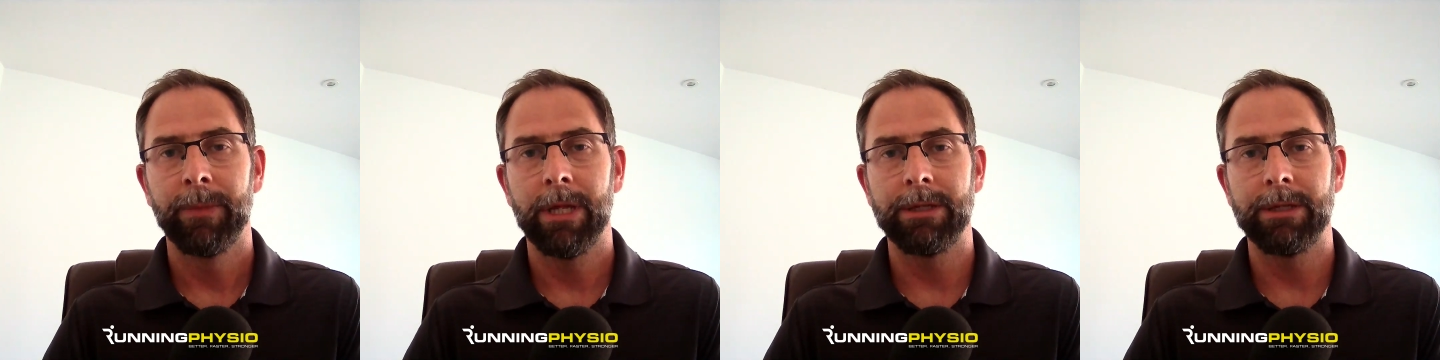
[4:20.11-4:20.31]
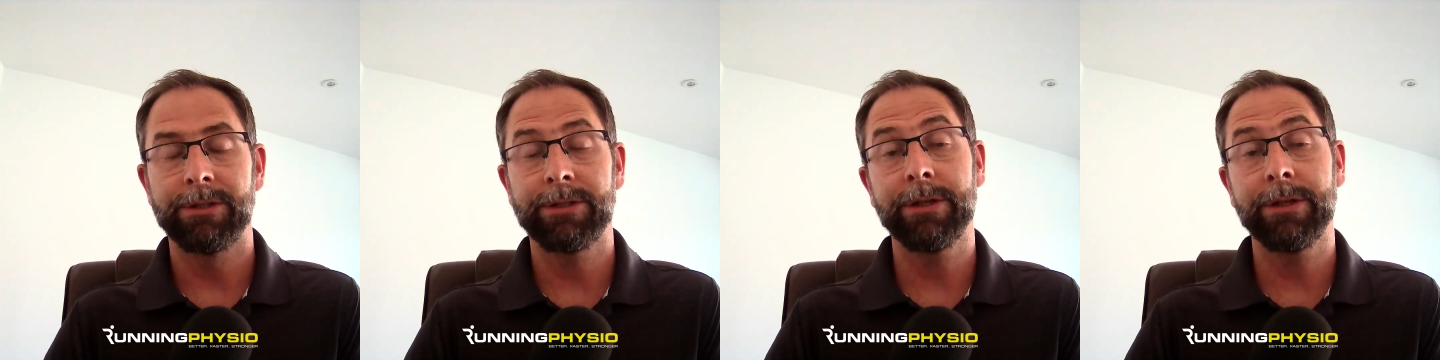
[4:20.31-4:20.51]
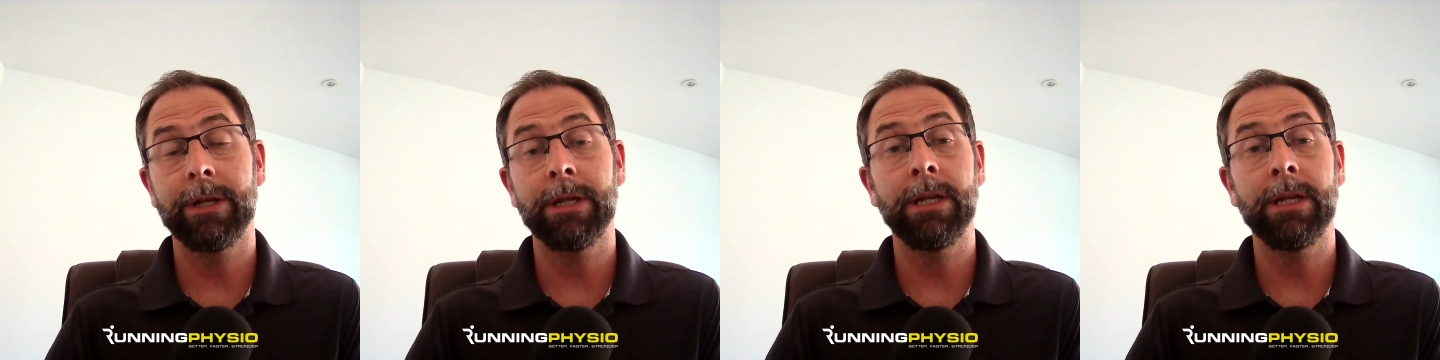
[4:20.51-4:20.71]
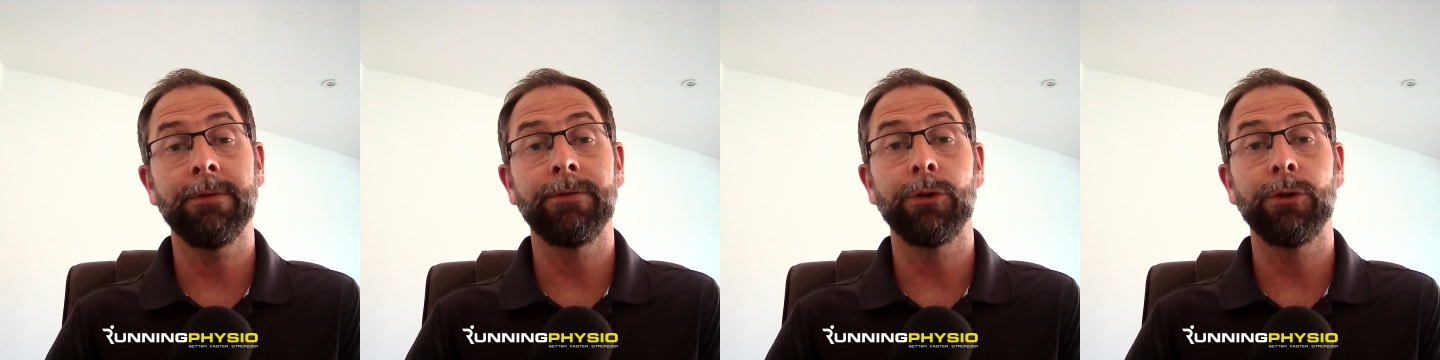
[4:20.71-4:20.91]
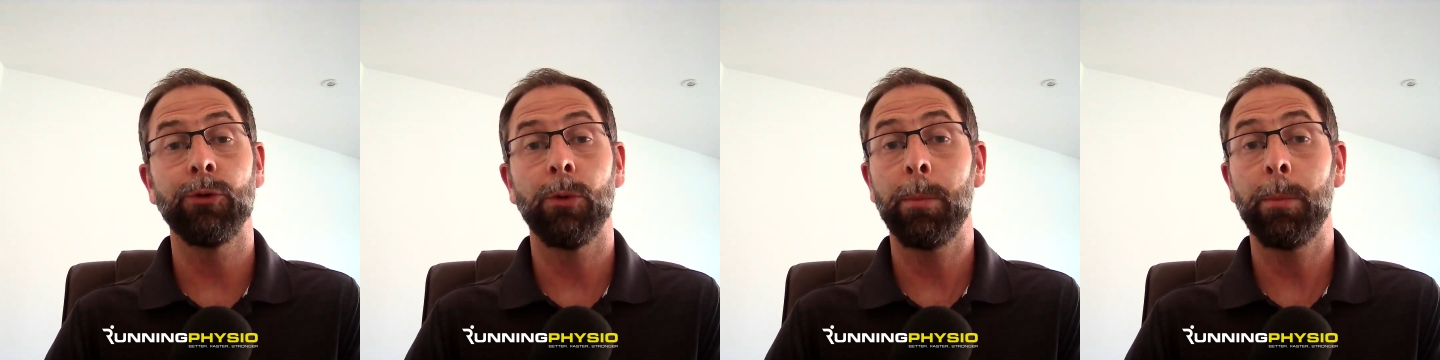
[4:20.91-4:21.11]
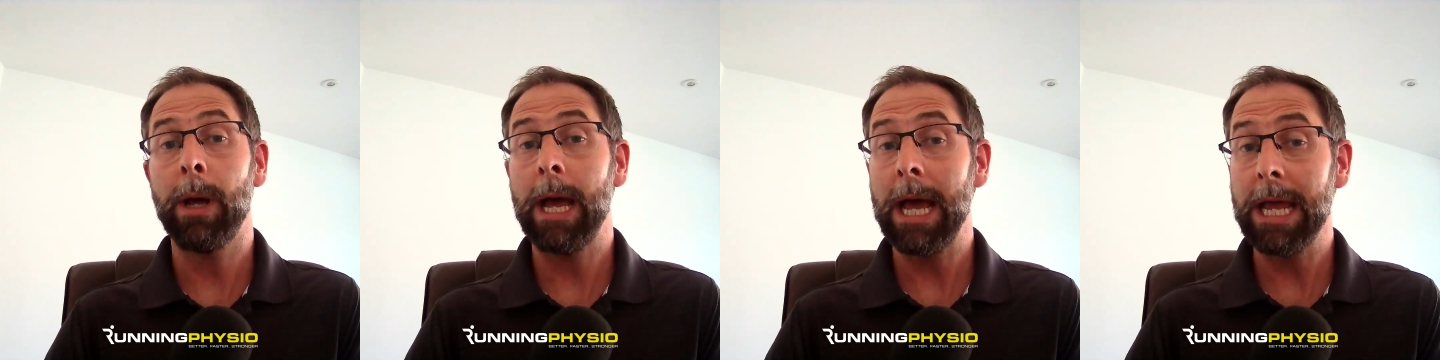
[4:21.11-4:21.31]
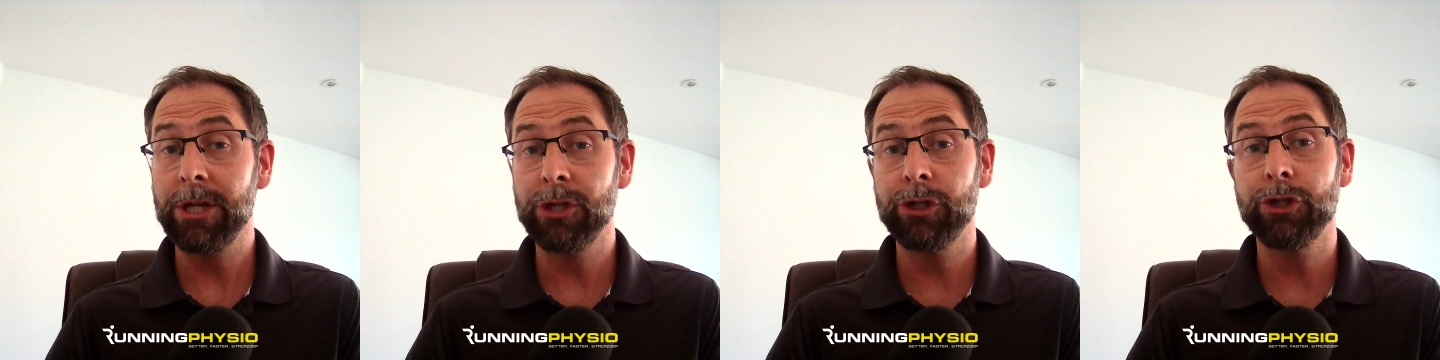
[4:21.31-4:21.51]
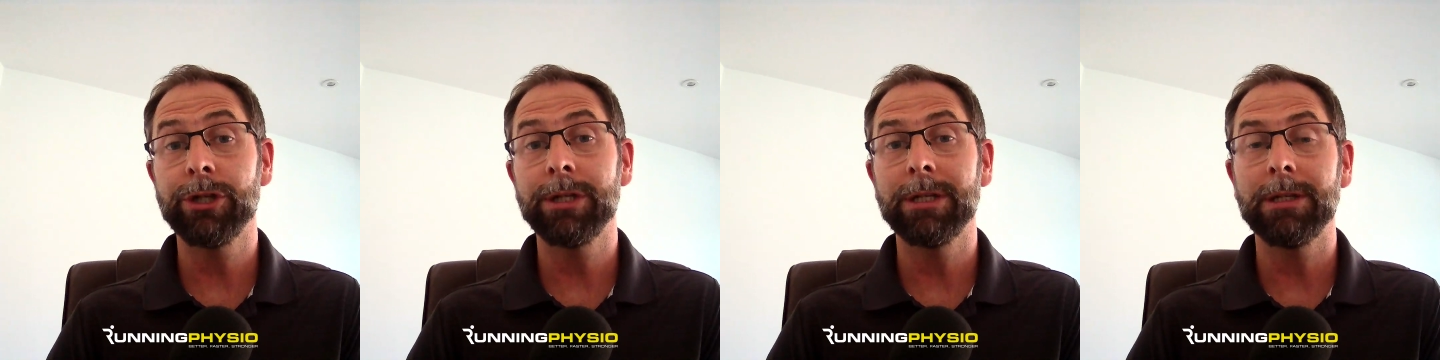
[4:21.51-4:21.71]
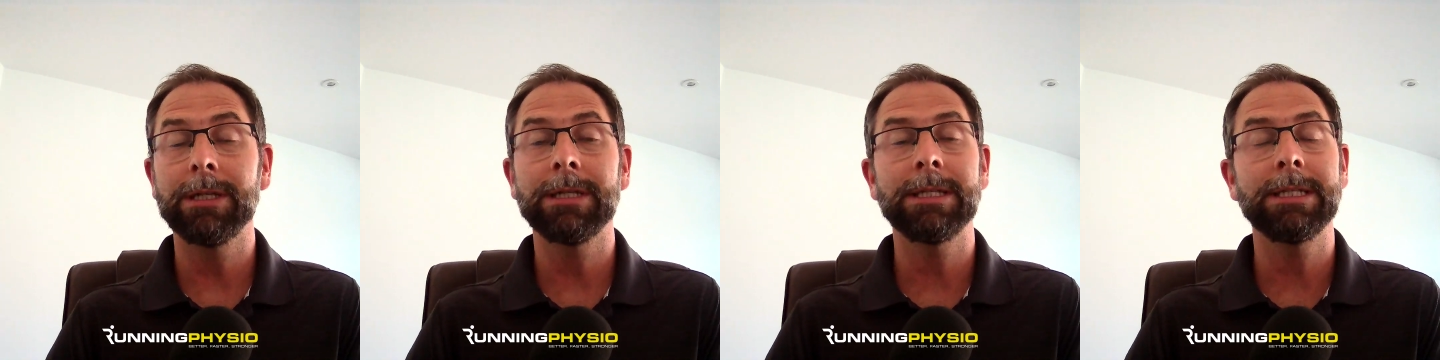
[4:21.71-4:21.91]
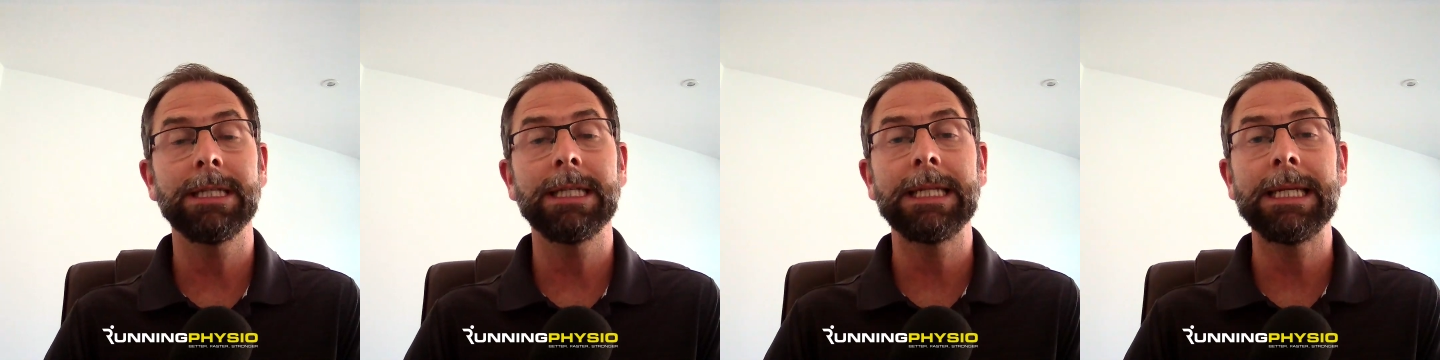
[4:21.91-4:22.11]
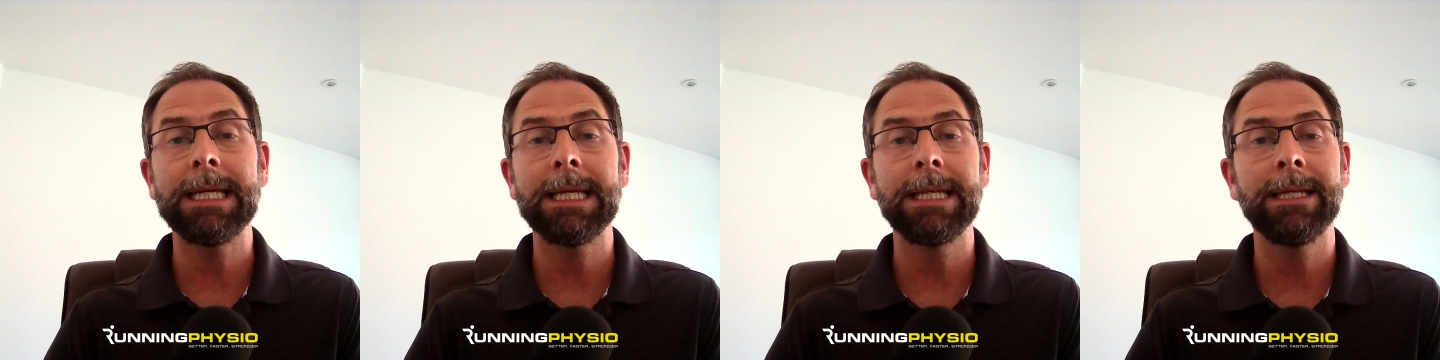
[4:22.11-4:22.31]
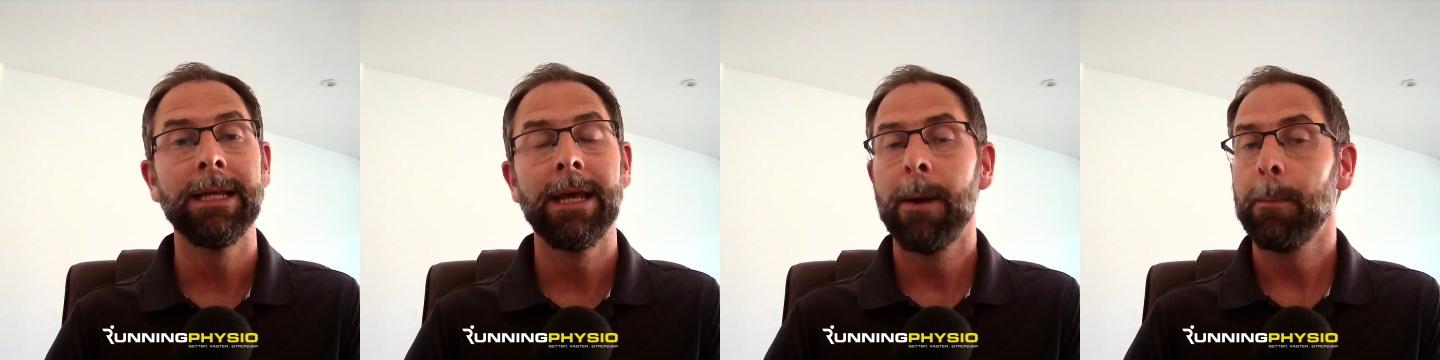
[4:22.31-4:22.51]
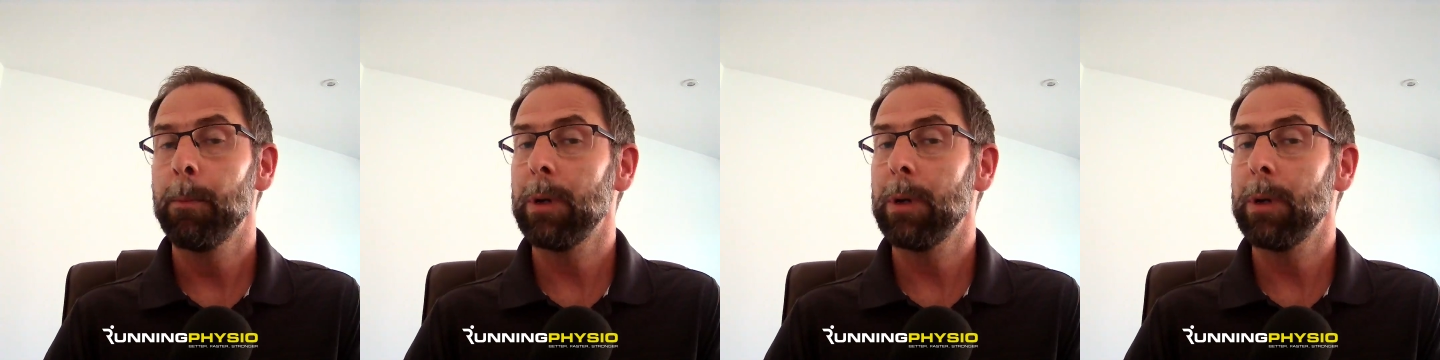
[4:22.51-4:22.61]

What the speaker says: And certainly if you're a patient listening in,